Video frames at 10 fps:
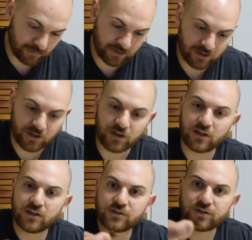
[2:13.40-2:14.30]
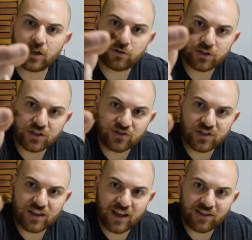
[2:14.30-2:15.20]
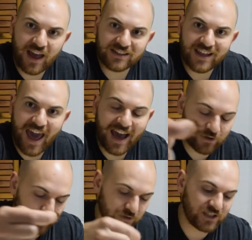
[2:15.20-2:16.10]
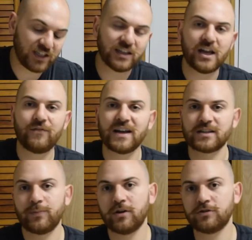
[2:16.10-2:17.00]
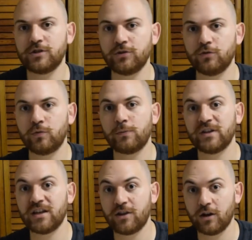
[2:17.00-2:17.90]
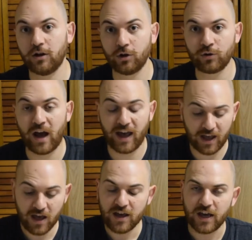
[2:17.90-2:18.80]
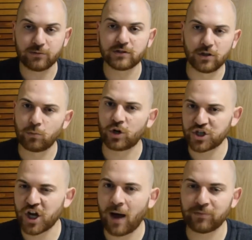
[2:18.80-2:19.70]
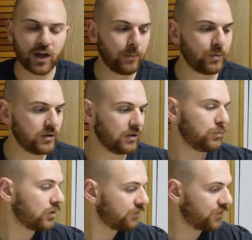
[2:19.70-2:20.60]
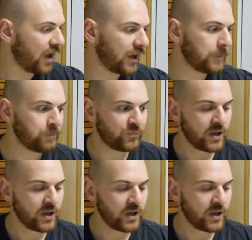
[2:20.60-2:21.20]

one. So you can see that that's the actual tea leaf, as opposed to when we did the Earl Grey, it was a little more chopped up, a little more fine.